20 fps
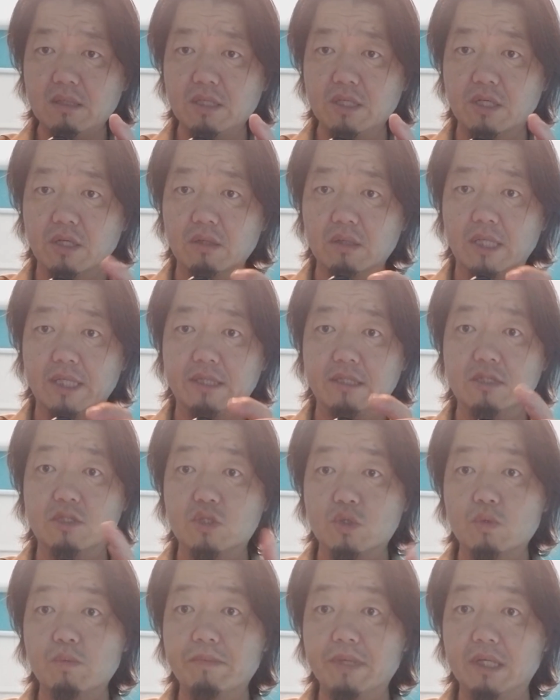you know, like the
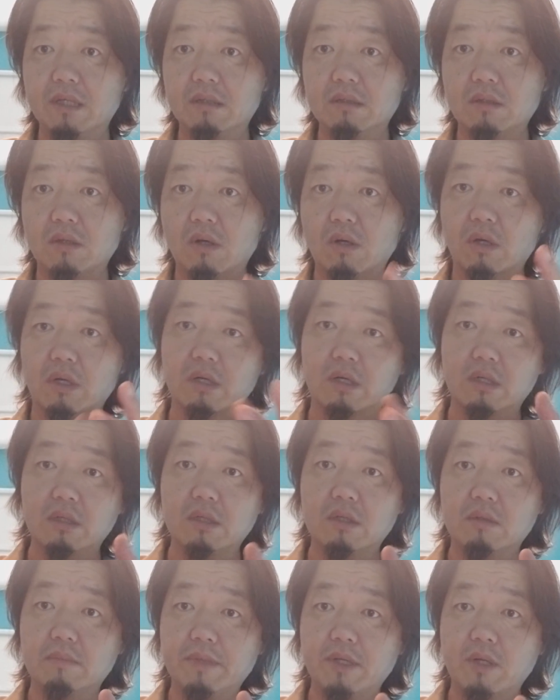two mil or a
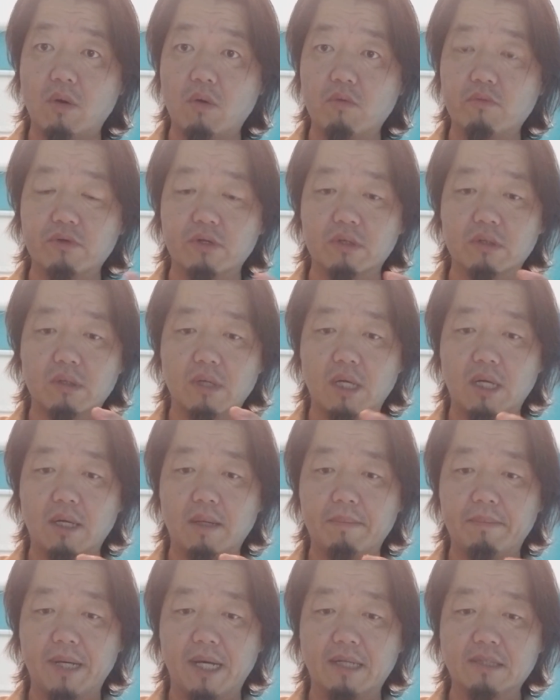little bit over uh,
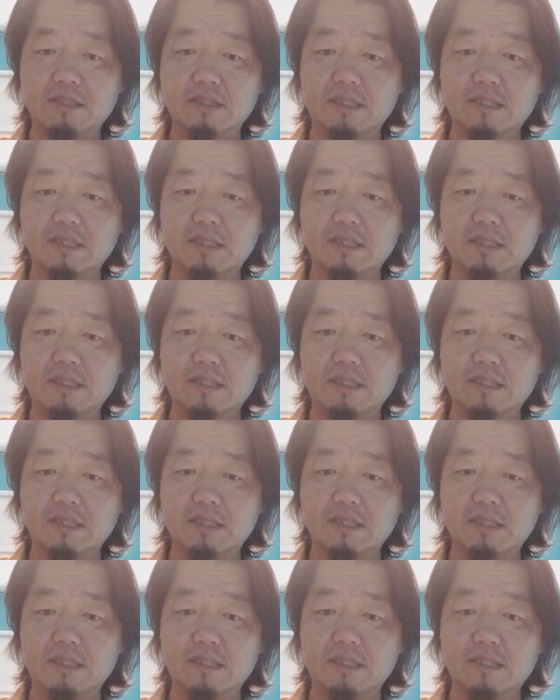pod